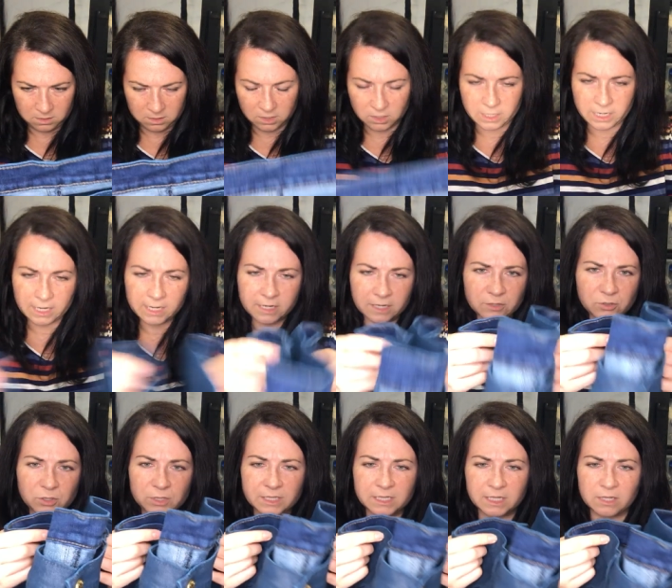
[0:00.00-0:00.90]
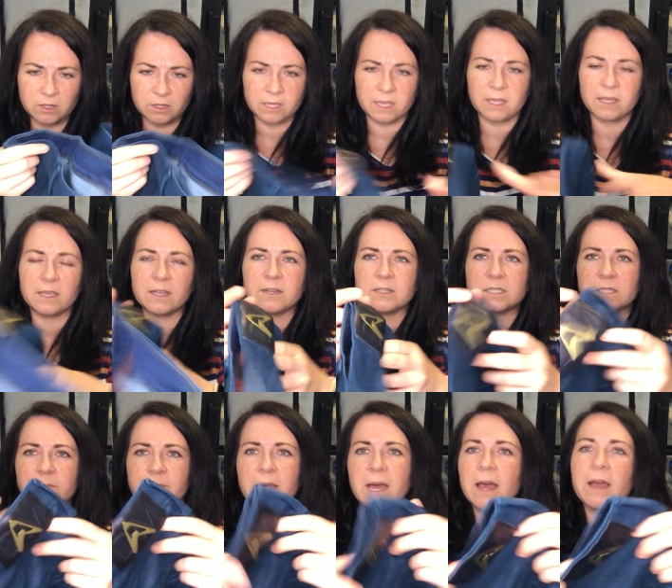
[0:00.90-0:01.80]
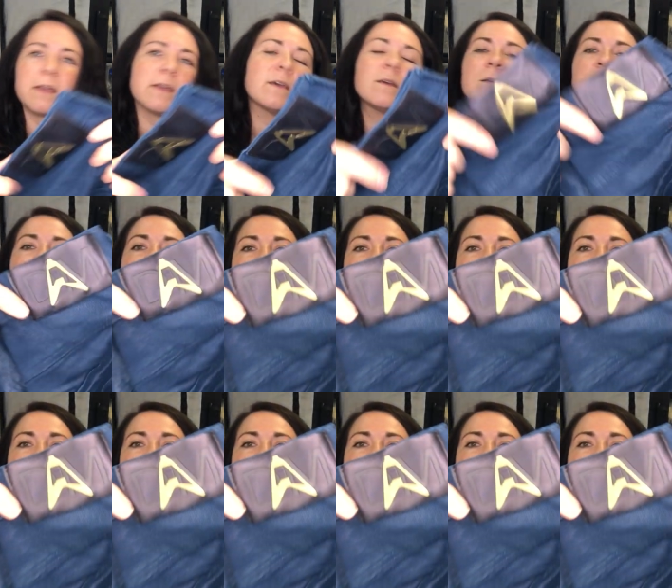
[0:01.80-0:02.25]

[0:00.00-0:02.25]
They're kind of interesting looking. Here's the back.